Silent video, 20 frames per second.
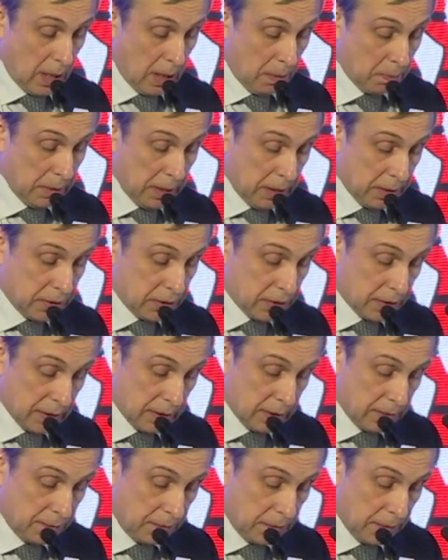Military
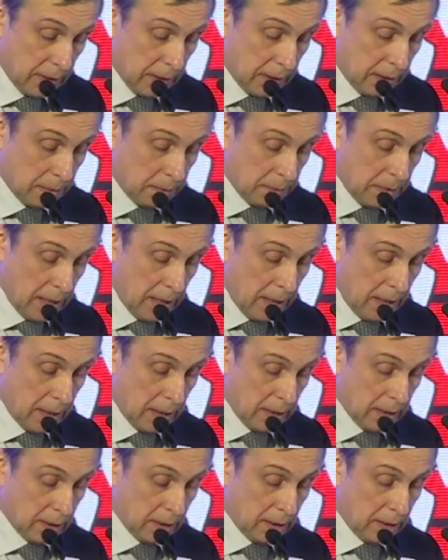defeat may
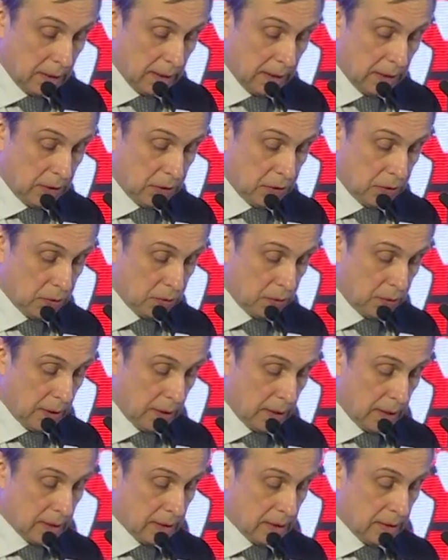lead to
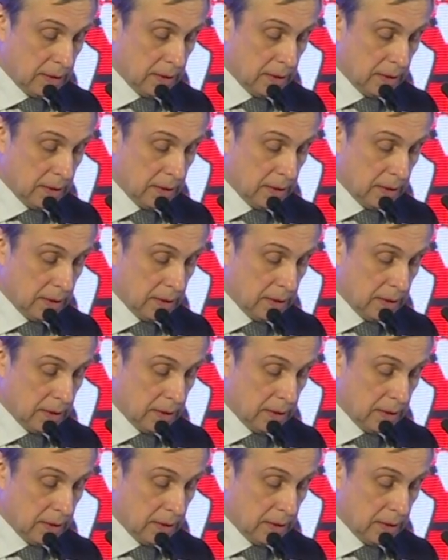a